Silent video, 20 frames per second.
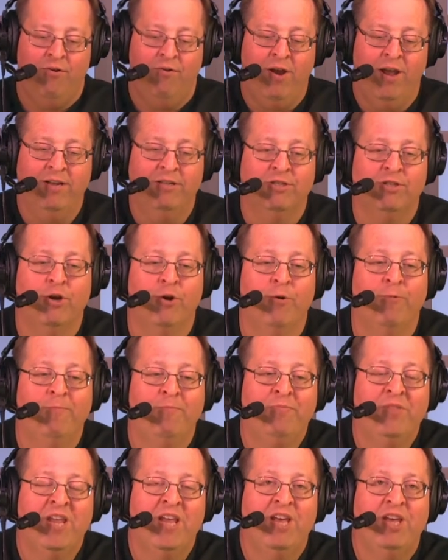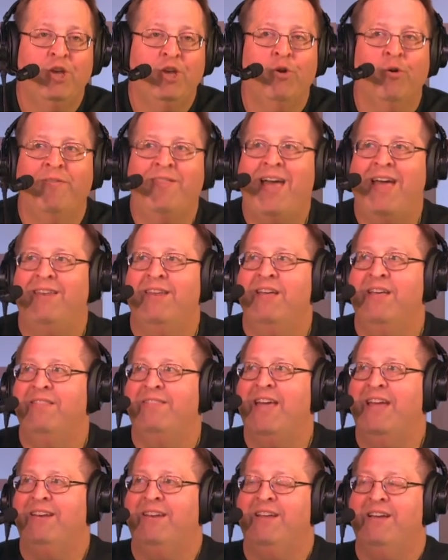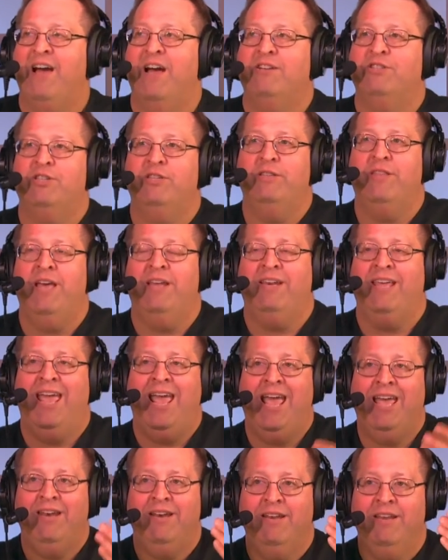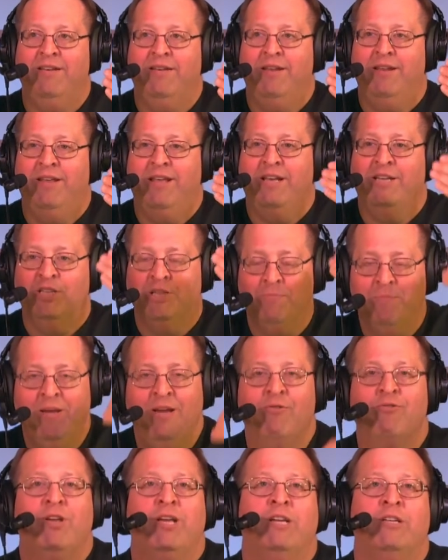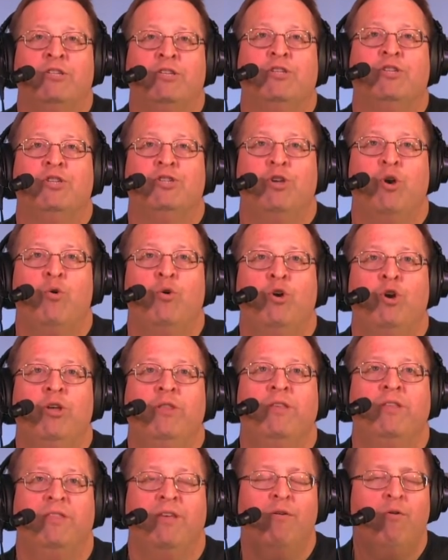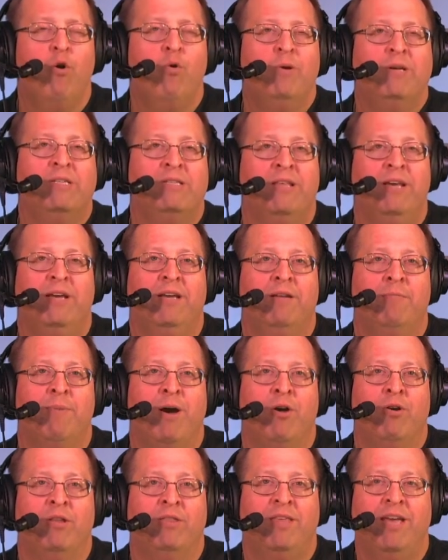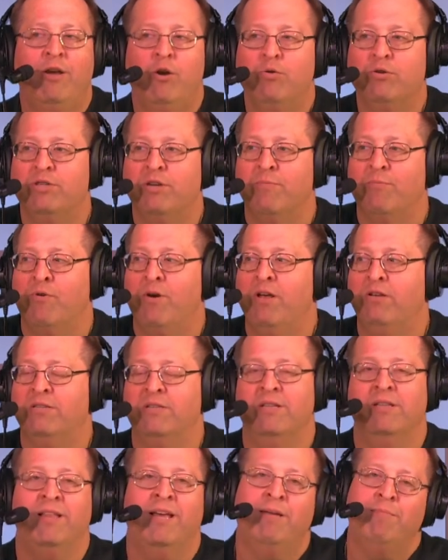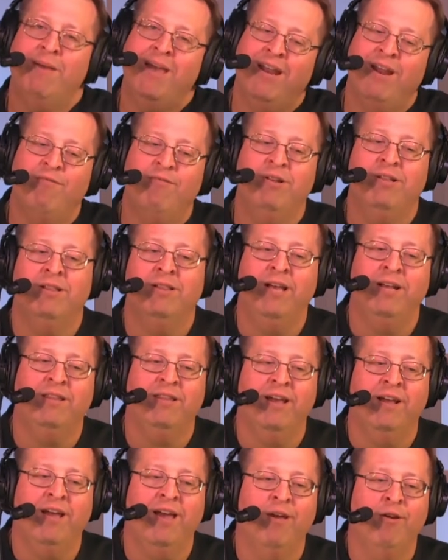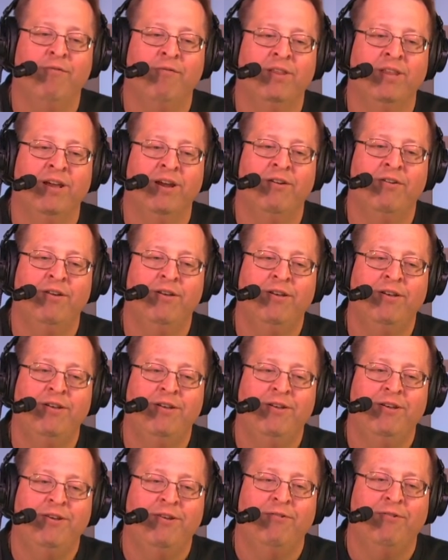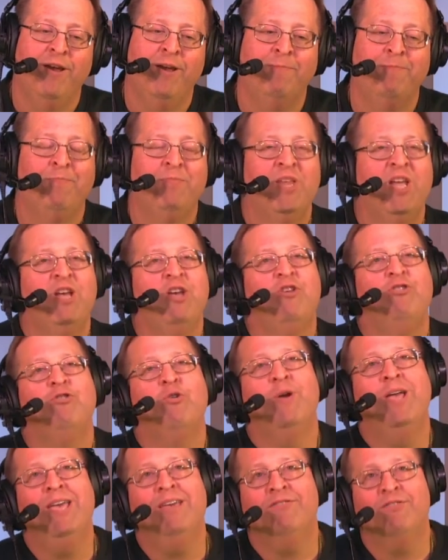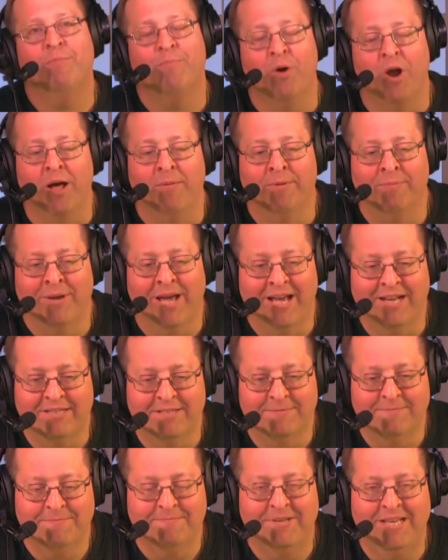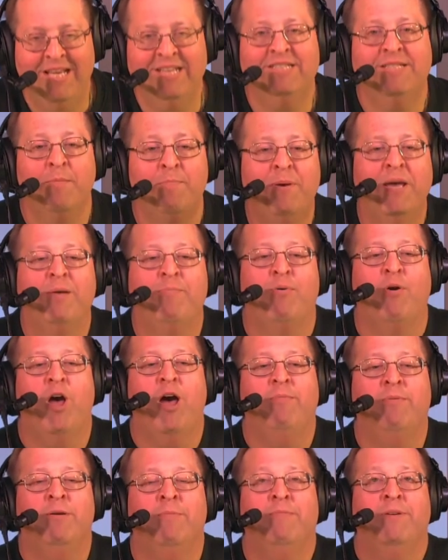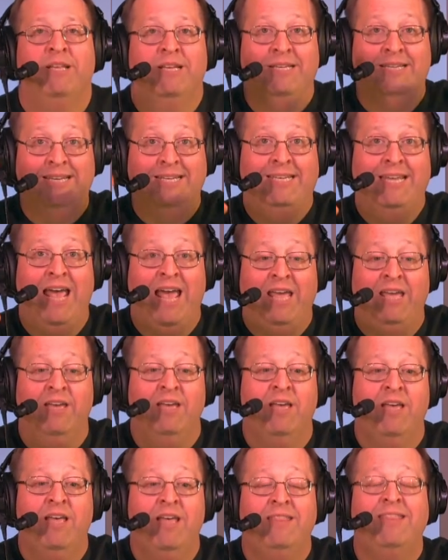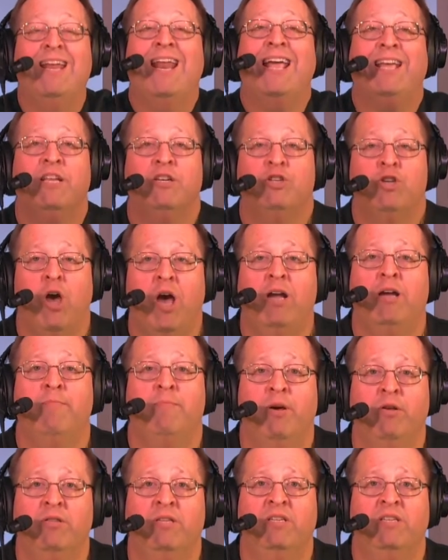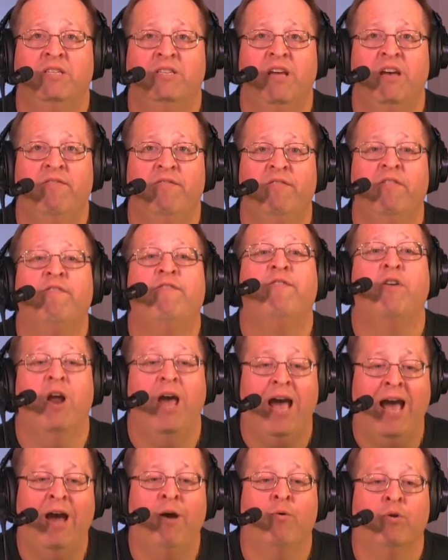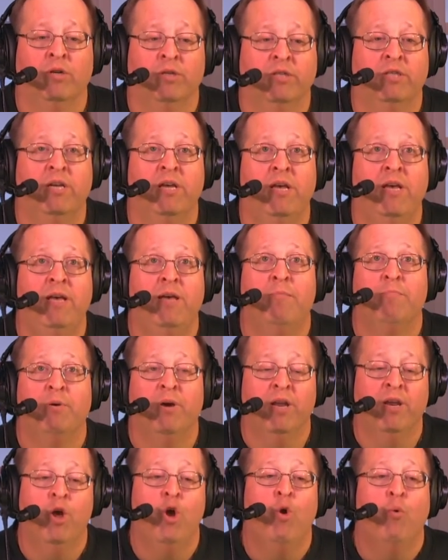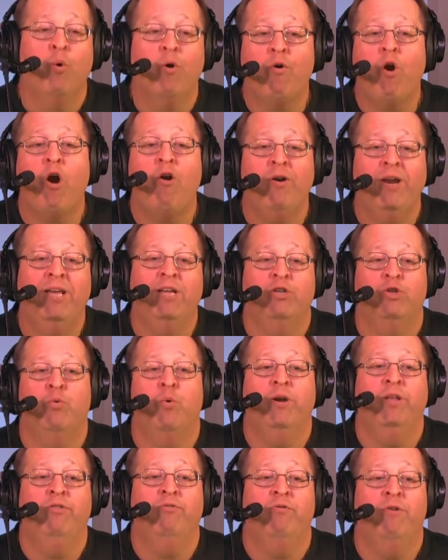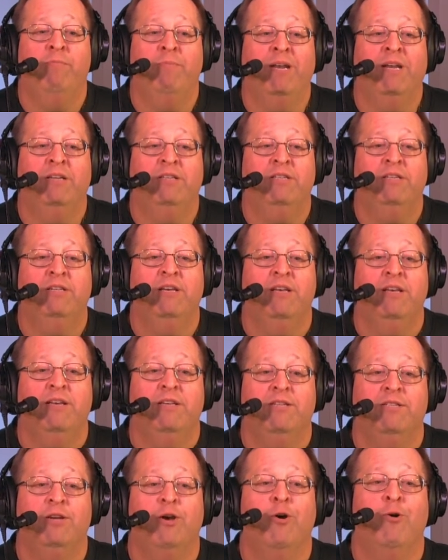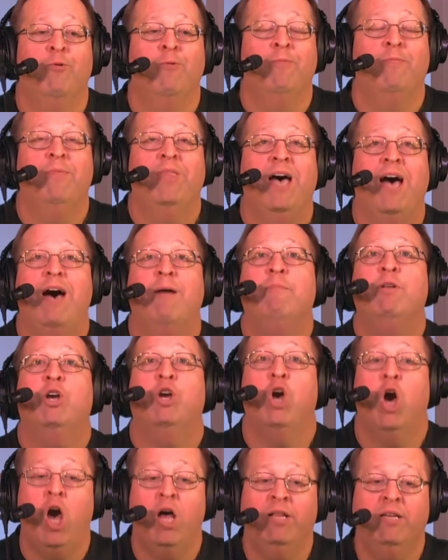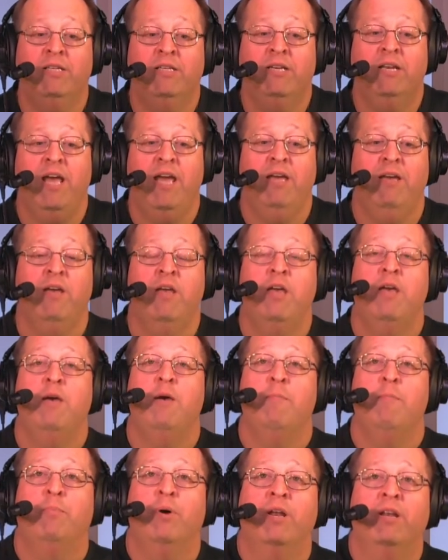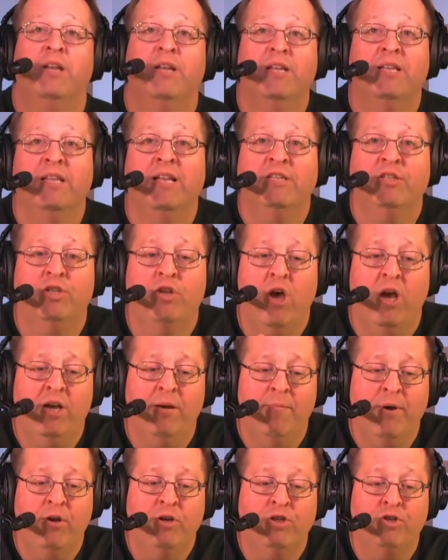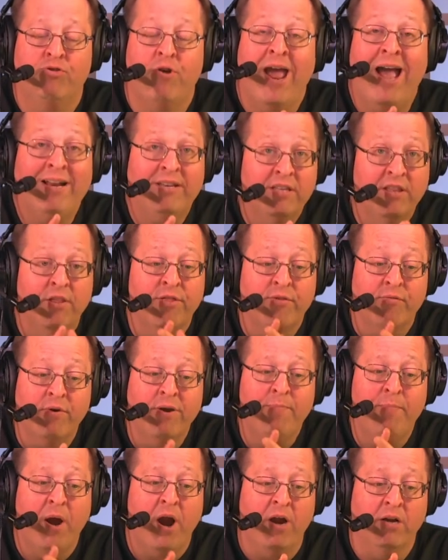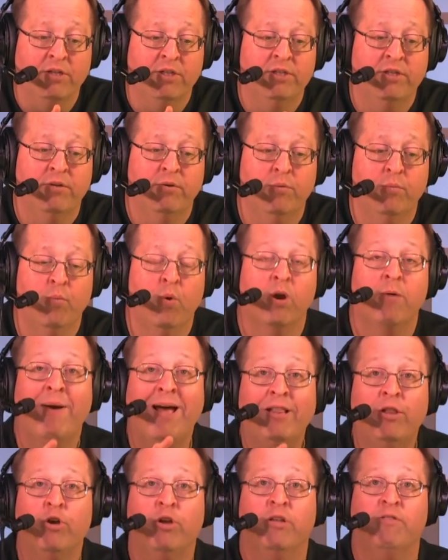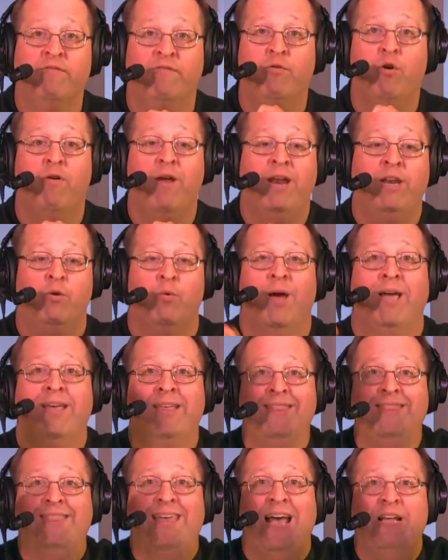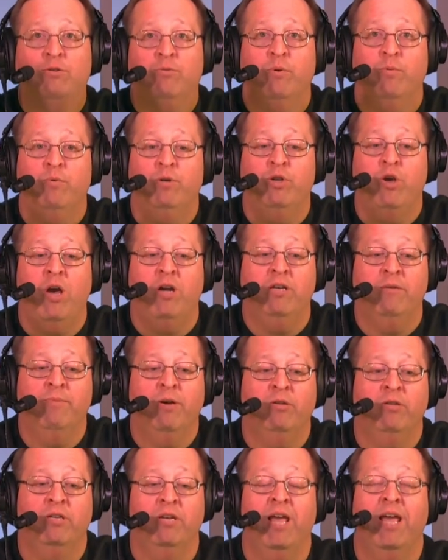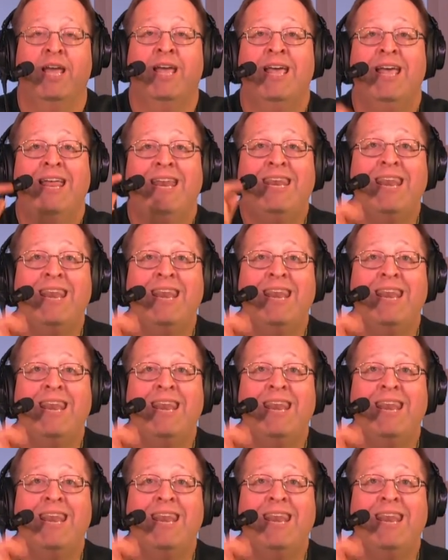Right, so and that candidate experience is so good that they're always thinking about it. They go somewhere else and they're like, man, I really like that guy over there, right? So here's the problem, guys. Here's the big problem today, that I can talk about this stuff for hours, but we're already at 23 minutes, so I'm going to call it today. But let's talk about Attract, the 3 parts. What am I looking for anyway? That's what we talked about today.